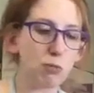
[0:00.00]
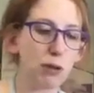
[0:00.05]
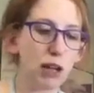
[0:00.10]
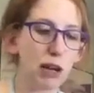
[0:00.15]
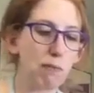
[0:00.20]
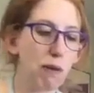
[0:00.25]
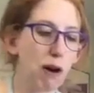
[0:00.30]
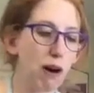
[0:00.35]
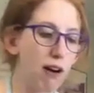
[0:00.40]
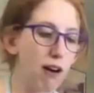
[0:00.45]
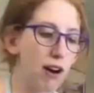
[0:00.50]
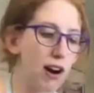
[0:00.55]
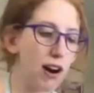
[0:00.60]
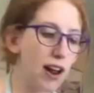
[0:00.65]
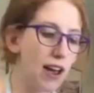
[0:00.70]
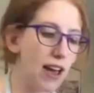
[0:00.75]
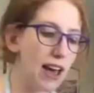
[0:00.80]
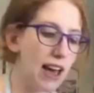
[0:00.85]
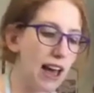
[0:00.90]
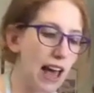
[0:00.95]
apart.
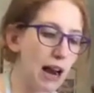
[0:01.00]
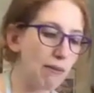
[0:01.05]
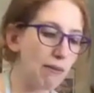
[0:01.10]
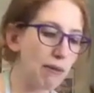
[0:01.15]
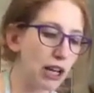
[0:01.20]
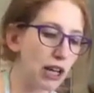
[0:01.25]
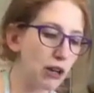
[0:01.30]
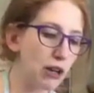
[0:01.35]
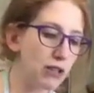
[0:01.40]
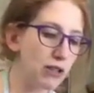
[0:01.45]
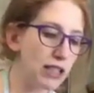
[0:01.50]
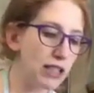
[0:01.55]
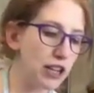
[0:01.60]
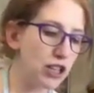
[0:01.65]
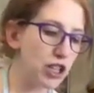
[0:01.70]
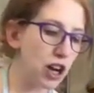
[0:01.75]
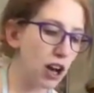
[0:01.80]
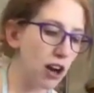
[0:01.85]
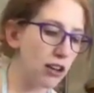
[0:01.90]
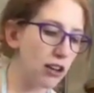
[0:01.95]
And I'm going to use that
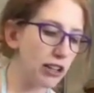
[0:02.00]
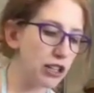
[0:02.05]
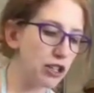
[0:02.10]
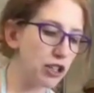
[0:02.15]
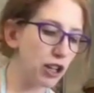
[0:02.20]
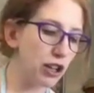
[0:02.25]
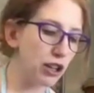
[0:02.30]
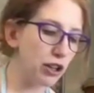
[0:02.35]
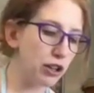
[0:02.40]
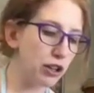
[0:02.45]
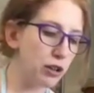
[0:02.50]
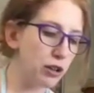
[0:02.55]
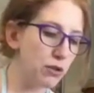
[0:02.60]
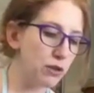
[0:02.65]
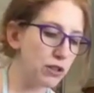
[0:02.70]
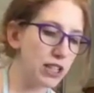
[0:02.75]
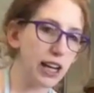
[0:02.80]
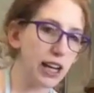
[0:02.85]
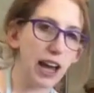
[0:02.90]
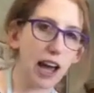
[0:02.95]
chocolate to glue
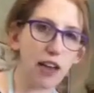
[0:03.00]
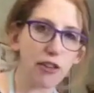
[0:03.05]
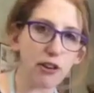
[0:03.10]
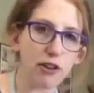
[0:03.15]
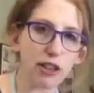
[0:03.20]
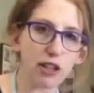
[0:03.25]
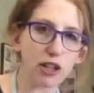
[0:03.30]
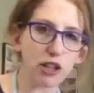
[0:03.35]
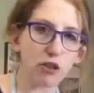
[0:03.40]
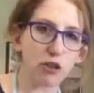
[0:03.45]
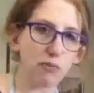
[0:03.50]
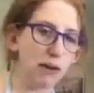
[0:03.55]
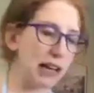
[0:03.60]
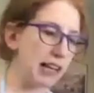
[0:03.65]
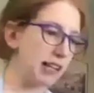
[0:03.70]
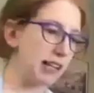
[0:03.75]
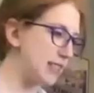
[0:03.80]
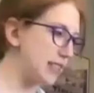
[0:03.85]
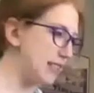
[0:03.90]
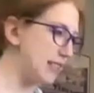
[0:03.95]
together the two
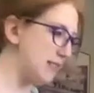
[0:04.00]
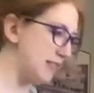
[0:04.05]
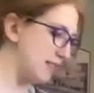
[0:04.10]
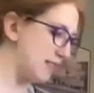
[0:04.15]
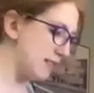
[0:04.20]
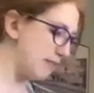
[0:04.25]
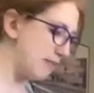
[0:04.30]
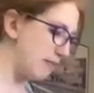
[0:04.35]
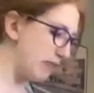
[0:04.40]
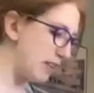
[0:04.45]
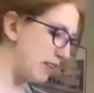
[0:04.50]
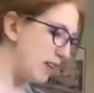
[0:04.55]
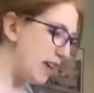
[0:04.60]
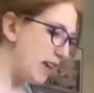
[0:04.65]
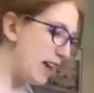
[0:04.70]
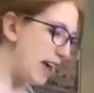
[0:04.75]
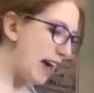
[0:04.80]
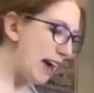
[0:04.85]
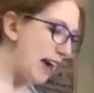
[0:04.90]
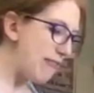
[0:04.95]
pieces.
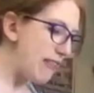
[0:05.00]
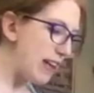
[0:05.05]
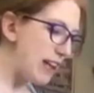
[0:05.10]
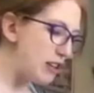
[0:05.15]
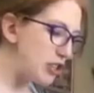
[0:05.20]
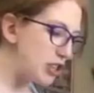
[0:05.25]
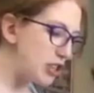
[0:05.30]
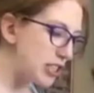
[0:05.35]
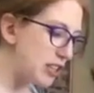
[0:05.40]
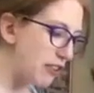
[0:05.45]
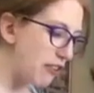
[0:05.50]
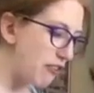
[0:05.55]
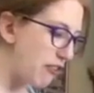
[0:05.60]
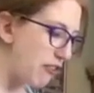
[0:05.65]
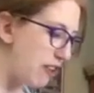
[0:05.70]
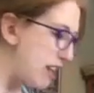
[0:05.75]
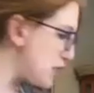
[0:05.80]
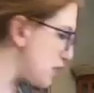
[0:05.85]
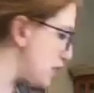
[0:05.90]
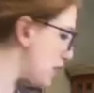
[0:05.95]
And then just to
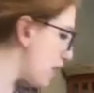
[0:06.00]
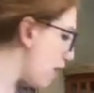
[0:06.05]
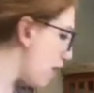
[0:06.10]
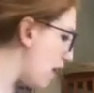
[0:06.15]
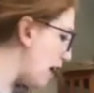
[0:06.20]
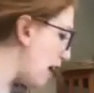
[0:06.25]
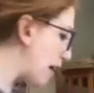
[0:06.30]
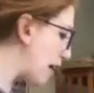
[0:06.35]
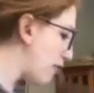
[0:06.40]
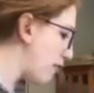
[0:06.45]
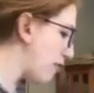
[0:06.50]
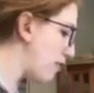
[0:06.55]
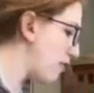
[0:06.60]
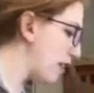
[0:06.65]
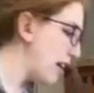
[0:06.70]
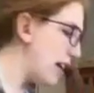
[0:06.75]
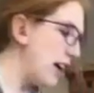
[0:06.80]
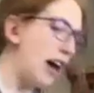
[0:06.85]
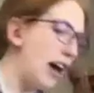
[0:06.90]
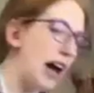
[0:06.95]
finish it off,
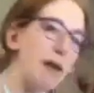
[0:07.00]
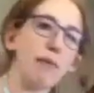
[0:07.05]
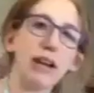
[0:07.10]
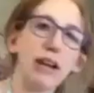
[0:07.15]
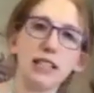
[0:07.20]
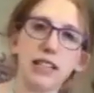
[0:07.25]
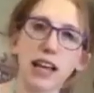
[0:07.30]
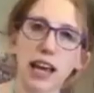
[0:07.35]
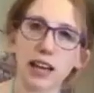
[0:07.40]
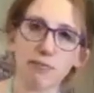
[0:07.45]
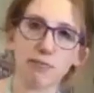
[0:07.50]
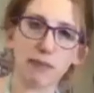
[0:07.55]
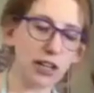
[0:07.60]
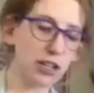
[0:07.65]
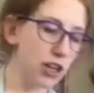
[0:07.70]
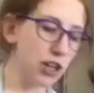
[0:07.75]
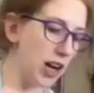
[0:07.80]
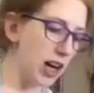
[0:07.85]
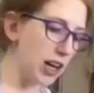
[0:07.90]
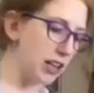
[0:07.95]
I'm going to take my
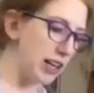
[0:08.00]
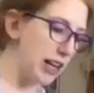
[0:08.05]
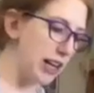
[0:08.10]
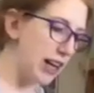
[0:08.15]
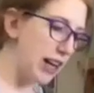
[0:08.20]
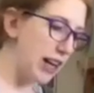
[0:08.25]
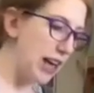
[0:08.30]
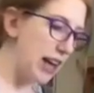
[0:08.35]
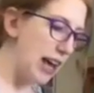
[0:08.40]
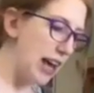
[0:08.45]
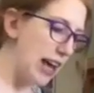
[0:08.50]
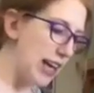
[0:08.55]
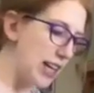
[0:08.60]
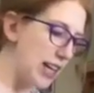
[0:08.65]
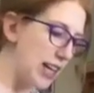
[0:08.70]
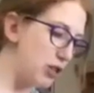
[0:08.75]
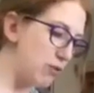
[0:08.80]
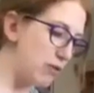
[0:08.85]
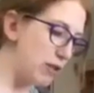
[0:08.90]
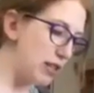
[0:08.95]
chocolate and
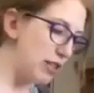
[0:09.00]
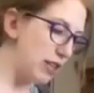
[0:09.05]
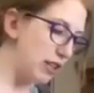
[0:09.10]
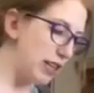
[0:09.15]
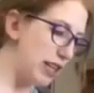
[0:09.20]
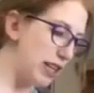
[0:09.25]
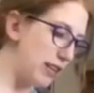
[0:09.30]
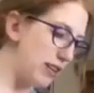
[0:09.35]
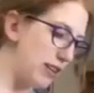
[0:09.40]
drizzle it